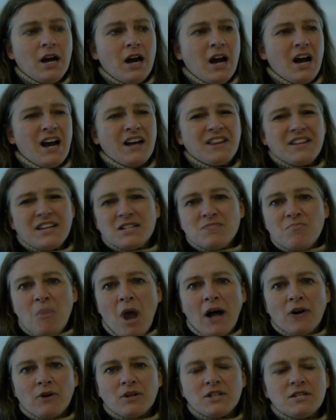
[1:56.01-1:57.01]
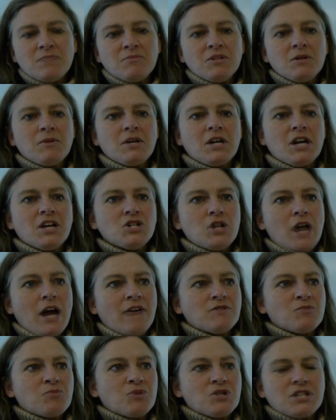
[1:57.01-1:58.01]
I think it's moderate simply because you
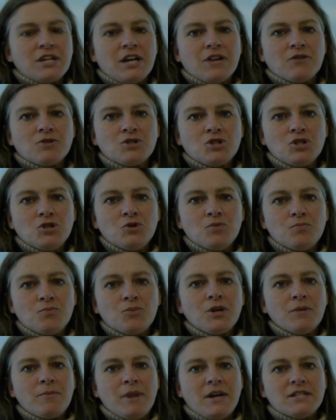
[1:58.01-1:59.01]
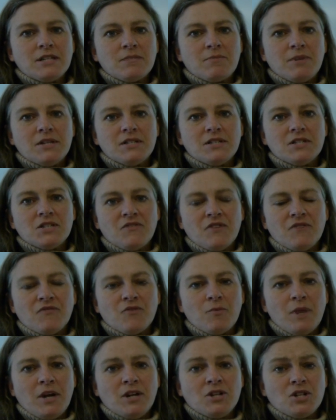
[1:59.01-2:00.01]
have to put together 2 pretty basic pieces of
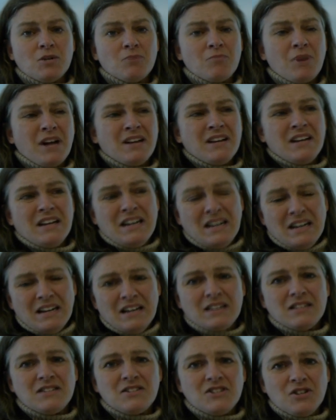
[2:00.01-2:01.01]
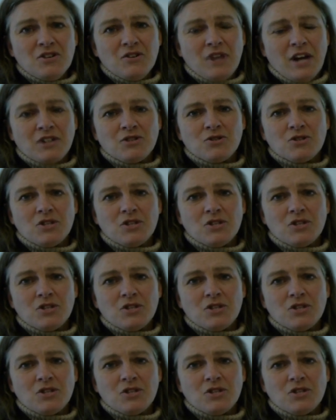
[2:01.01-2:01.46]
information, but it's still not your